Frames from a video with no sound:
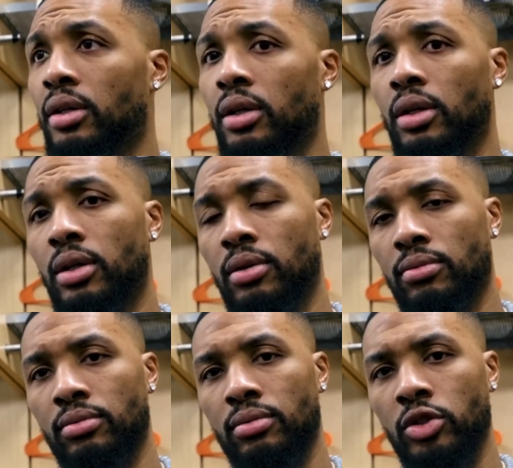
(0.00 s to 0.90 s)

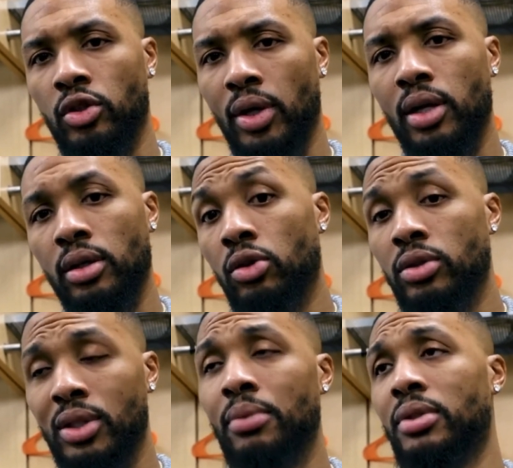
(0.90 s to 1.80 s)
Um, you know, that
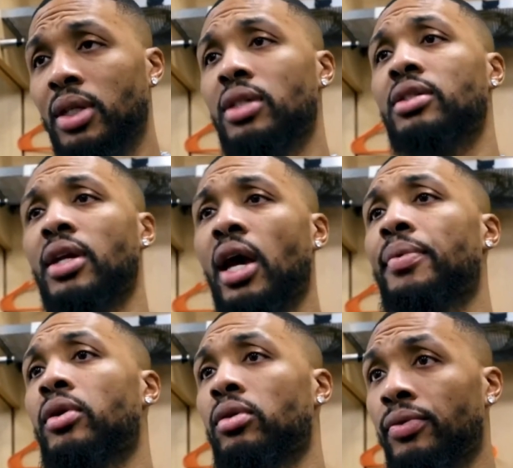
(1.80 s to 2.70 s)
those types of things can
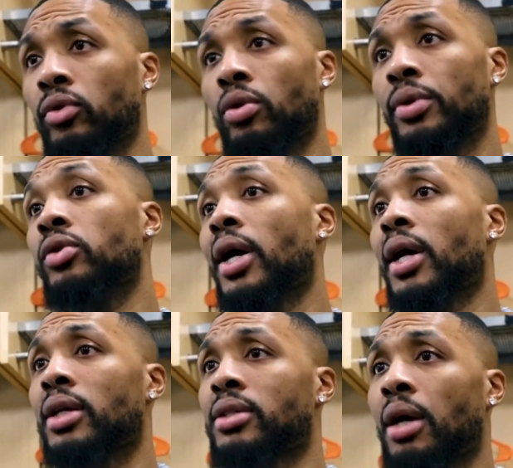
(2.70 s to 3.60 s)
happen on the floor when you
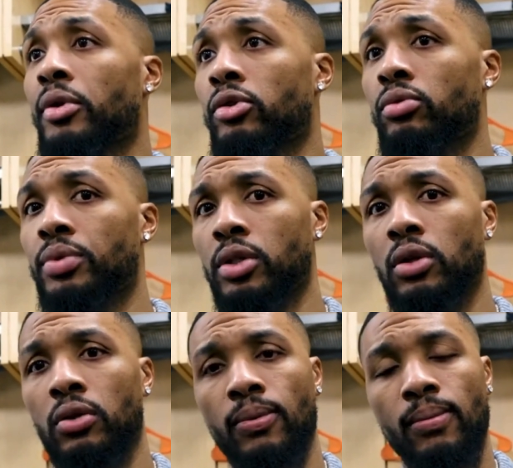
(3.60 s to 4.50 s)
have that type of group.
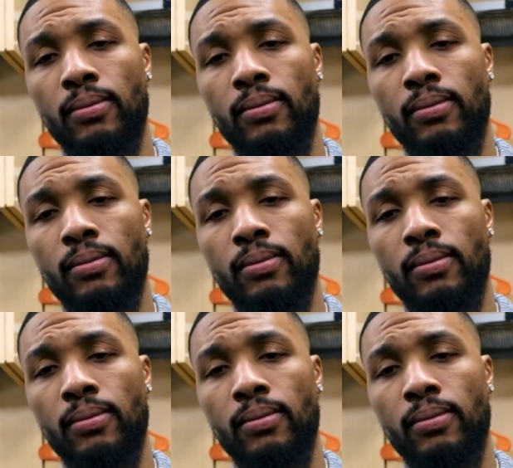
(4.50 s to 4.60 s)
So